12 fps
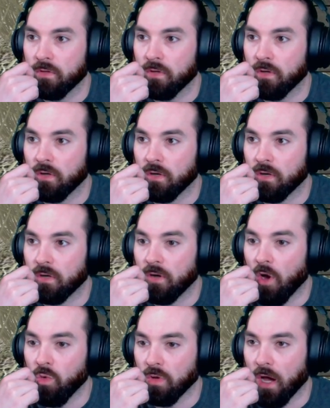Uh,
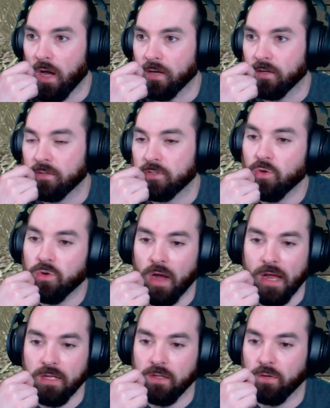oh God! Don't
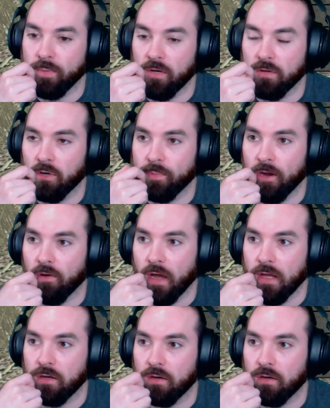cry. It'll be it'll be all right.